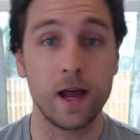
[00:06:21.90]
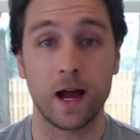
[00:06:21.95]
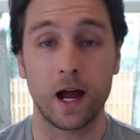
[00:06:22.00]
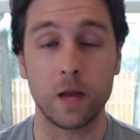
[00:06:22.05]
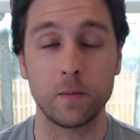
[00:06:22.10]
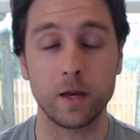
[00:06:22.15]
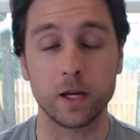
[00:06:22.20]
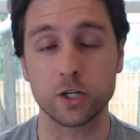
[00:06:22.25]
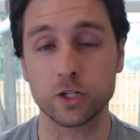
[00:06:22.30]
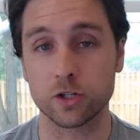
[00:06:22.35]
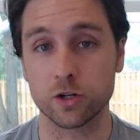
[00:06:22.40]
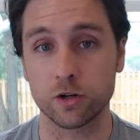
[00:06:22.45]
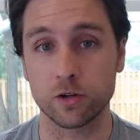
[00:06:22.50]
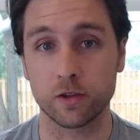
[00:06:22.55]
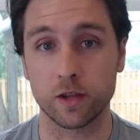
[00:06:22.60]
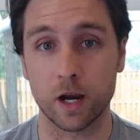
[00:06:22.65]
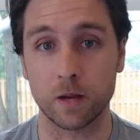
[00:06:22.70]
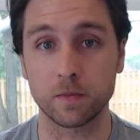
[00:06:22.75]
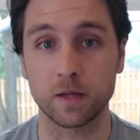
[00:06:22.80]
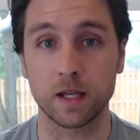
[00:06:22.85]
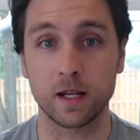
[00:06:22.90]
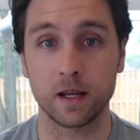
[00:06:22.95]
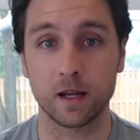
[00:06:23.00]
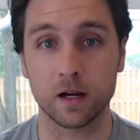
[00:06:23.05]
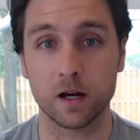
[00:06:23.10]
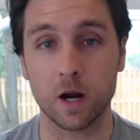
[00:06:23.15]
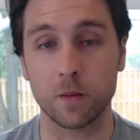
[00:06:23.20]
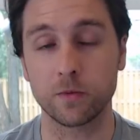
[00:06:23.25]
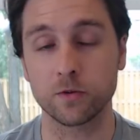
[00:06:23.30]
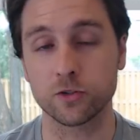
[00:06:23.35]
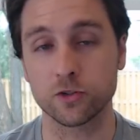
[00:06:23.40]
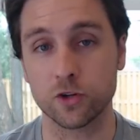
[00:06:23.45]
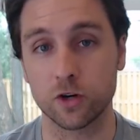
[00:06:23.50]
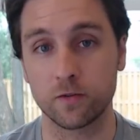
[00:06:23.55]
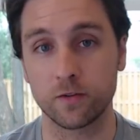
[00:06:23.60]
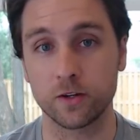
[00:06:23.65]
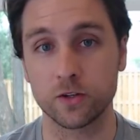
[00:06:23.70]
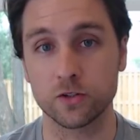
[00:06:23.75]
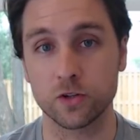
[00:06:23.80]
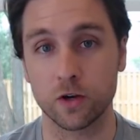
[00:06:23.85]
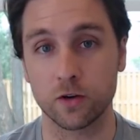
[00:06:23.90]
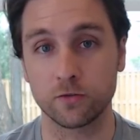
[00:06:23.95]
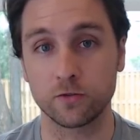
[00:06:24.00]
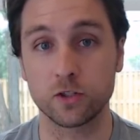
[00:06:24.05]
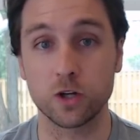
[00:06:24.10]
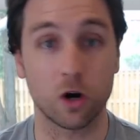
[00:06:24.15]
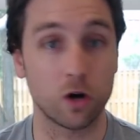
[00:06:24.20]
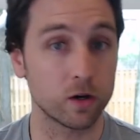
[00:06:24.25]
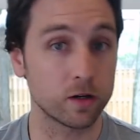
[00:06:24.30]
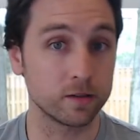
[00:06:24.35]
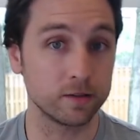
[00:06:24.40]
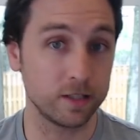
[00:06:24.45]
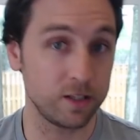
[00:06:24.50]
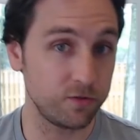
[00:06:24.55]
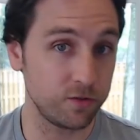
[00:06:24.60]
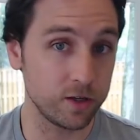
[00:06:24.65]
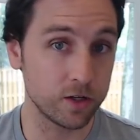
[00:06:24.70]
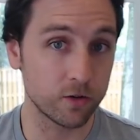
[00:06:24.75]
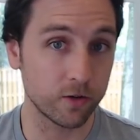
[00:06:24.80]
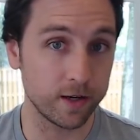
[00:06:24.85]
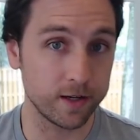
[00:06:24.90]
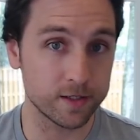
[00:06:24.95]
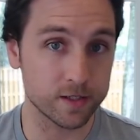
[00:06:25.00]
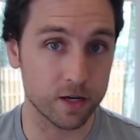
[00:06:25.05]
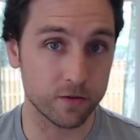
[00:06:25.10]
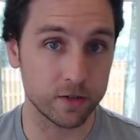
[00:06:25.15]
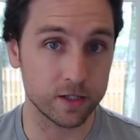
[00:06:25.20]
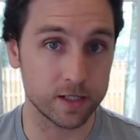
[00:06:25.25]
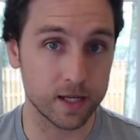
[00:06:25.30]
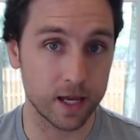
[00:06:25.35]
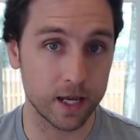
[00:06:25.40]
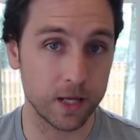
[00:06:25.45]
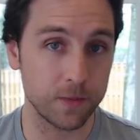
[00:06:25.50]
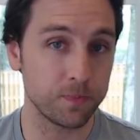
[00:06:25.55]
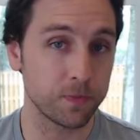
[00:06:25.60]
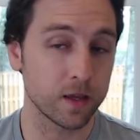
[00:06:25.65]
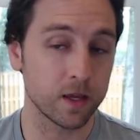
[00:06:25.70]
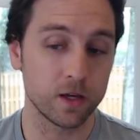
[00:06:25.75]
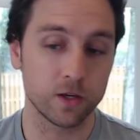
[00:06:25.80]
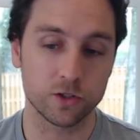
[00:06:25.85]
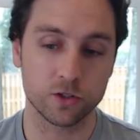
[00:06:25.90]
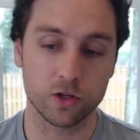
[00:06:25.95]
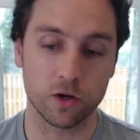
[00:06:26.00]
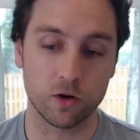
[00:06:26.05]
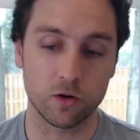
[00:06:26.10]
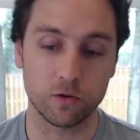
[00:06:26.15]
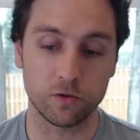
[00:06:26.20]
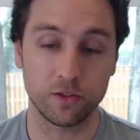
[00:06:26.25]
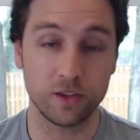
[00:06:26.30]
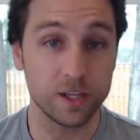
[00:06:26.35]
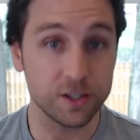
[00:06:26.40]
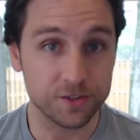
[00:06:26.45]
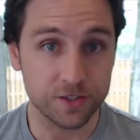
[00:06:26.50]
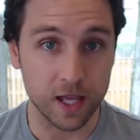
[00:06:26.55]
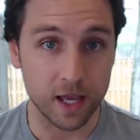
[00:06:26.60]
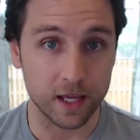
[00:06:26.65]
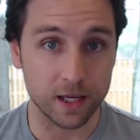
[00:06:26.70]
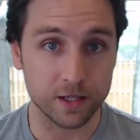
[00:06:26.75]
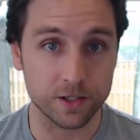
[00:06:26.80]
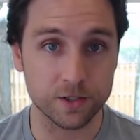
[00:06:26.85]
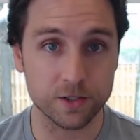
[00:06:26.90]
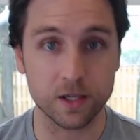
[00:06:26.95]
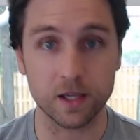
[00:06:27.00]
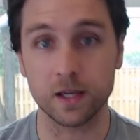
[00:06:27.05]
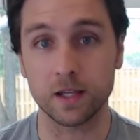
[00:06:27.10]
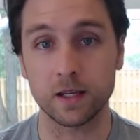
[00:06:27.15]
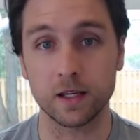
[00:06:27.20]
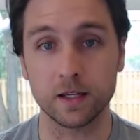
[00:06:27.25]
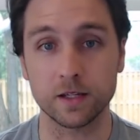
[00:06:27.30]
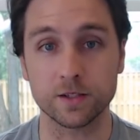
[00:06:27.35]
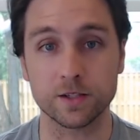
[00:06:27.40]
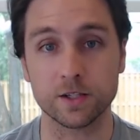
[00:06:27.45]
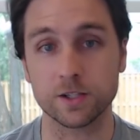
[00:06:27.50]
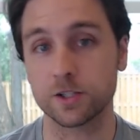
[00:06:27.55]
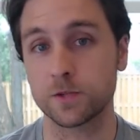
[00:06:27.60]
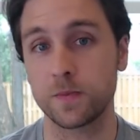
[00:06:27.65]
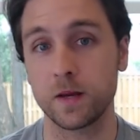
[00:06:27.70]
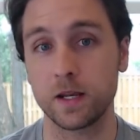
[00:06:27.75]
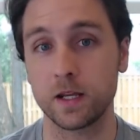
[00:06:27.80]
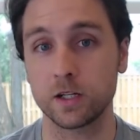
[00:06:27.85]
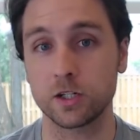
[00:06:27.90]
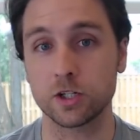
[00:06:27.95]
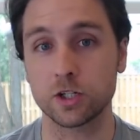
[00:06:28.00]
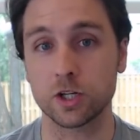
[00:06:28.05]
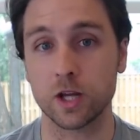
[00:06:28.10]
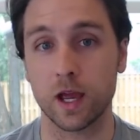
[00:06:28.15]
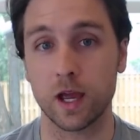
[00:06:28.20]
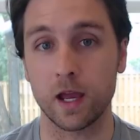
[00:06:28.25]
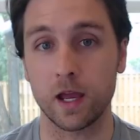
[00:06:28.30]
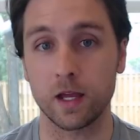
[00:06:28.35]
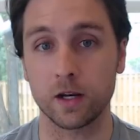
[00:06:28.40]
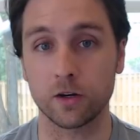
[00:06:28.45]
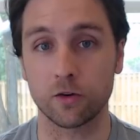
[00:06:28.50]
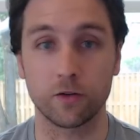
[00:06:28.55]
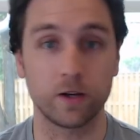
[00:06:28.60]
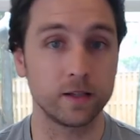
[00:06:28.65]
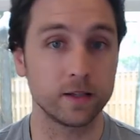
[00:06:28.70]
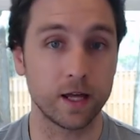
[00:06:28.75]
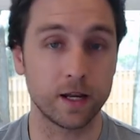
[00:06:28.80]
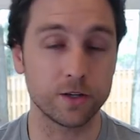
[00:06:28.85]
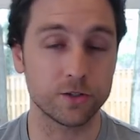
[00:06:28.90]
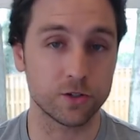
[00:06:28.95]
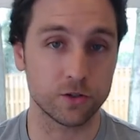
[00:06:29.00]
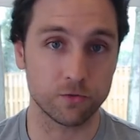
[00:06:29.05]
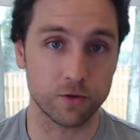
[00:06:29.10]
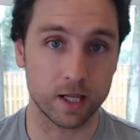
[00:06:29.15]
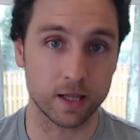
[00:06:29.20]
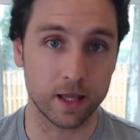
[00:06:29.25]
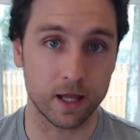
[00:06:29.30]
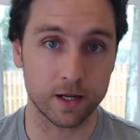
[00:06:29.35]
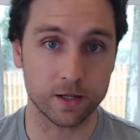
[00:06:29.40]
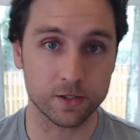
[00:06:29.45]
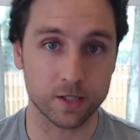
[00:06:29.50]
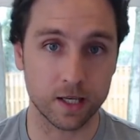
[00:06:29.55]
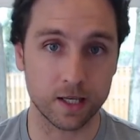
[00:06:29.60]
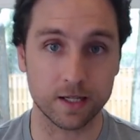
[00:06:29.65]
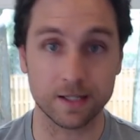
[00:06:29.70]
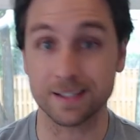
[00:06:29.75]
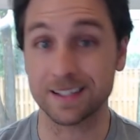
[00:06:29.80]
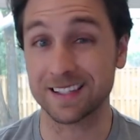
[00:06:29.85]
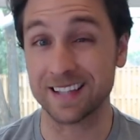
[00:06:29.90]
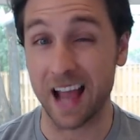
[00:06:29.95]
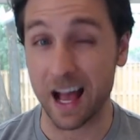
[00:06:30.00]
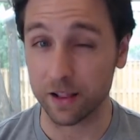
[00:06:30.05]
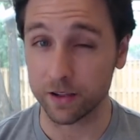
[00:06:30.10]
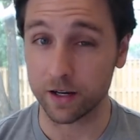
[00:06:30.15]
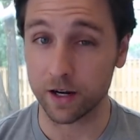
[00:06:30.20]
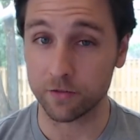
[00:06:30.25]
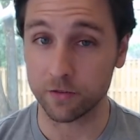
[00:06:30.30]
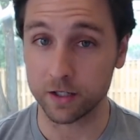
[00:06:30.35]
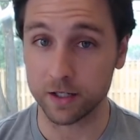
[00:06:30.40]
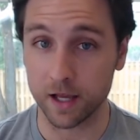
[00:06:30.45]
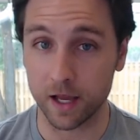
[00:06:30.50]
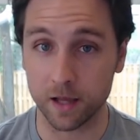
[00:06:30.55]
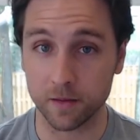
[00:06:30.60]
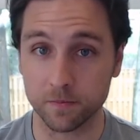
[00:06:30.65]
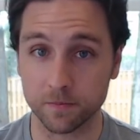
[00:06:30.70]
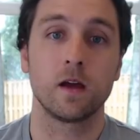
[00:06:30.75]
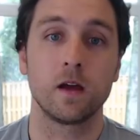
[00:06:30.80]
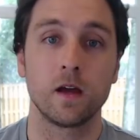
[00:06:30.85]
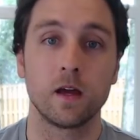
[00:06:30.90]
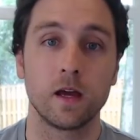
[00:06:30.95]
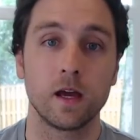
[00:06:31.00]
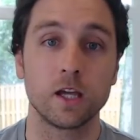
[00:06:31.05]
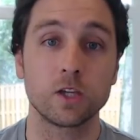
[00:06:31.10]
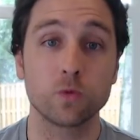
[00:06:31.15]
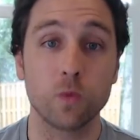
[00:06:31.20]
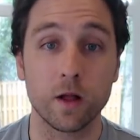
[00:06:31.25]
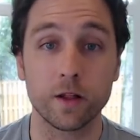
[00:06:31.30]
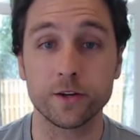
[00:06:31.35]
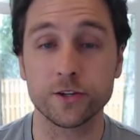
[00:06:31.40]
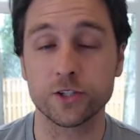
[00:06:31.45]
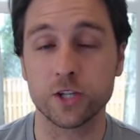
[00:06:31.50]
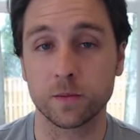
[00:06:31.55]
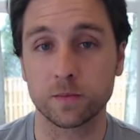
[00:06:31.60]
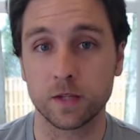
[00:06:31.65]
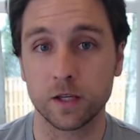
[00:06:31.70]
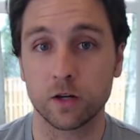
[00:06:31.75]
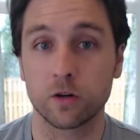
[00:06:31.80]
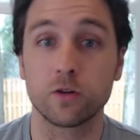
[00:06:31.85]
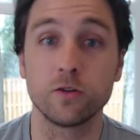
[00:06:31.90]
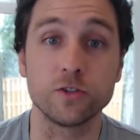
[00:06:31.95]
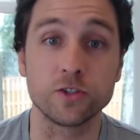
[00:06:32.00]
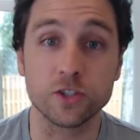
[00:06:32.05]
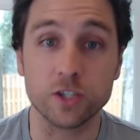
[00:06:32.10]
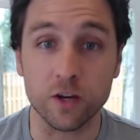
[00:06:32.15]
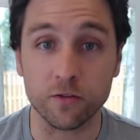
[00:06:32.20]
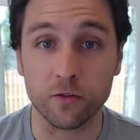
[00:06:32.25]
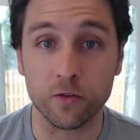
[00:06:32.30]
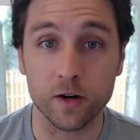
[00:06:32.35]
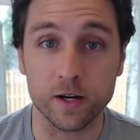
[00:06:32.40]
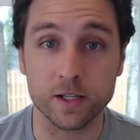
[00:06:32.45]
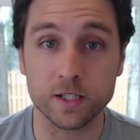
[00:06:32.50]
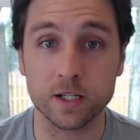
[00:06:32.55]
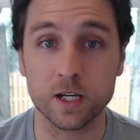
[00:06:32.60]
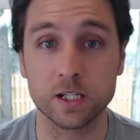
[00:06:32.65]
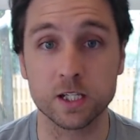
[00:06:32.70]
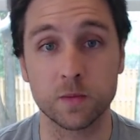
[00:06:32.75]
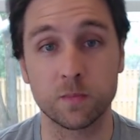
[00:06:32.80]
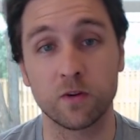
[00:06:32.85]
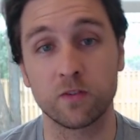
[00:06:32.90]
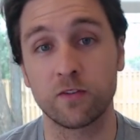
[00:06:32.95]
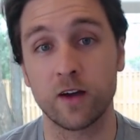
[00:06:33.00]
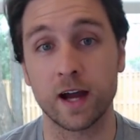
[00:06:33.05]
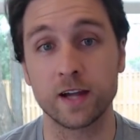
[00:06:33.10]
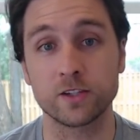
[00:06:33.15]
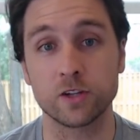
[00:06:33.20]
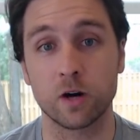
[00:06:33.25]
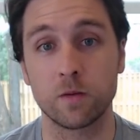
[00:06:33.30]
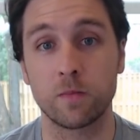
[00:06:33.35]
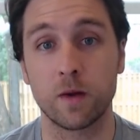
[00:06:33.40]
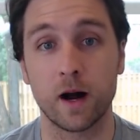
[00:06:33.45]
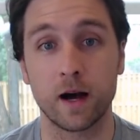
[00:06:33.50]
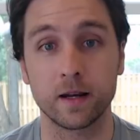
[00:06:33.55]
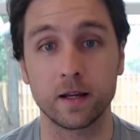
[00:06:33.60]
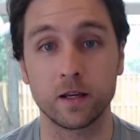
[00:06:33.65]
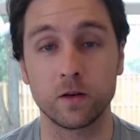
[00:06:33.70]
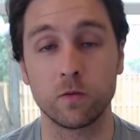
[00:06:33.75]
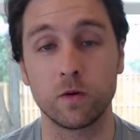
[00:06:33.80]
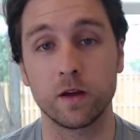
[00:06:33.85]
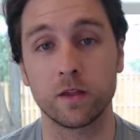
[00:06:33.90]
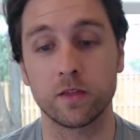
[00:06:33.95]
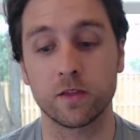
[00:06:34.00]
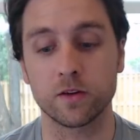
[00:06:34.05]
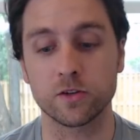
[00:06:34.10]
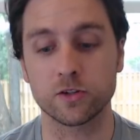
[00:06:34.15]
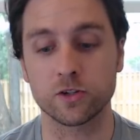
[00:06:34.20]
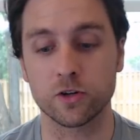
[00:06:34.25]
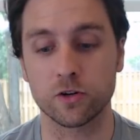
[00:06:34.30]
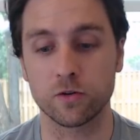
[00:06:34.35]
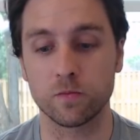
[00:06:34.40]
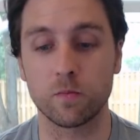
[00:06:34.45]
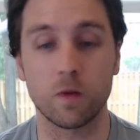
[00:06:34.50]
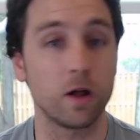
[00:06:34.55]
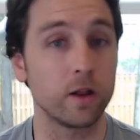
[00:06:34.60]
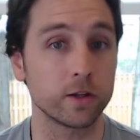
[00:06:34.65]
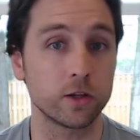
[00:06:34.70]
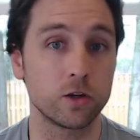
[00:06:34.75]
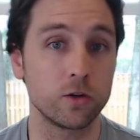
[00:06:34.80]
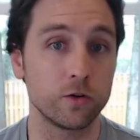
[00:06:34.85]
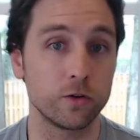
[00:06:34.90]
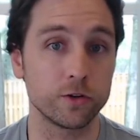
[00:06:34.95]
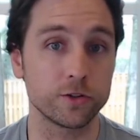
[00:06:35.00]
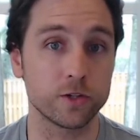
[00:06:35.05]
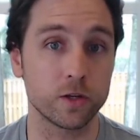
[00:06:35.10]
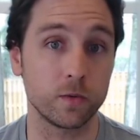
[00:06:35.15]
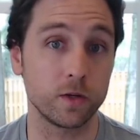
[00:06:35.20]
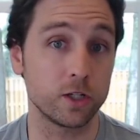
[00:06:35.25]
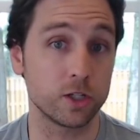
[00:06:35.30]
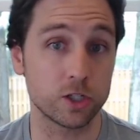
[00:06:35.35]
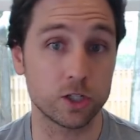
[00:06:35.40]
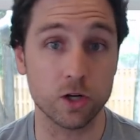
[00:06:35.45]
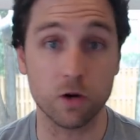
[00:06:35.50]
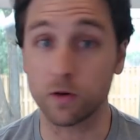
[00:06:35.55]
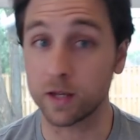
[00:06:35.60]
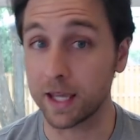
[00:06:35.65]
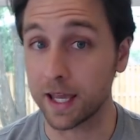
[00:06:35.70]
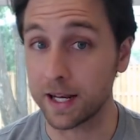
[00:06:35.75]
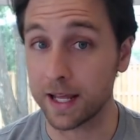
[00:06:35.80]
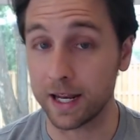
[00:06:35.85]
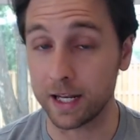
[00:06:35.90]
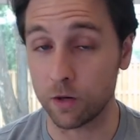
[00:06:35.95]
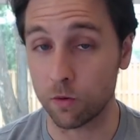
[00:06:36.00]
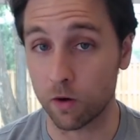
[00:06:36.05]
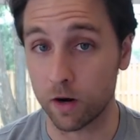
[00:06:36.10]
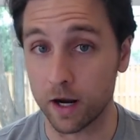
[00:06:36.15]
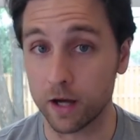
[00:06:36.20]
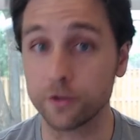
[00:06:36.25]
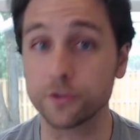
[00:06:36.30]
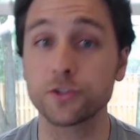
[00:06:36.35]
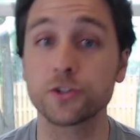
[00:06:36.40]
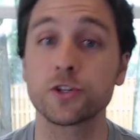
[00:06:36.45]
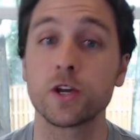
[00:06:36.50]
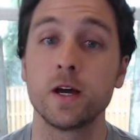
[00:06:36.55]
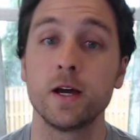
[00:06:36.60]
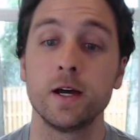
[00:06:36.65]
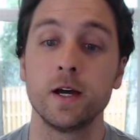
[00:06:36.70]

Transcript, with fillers: I make sure that I'm getting a couple servings of dark leafy greens every day. So these days it is spinach and green lettuce and red lettuce. I eat a salad every day, as well as something cruciferous, because it provides our body with certain molecules that we just don't get anywhere else.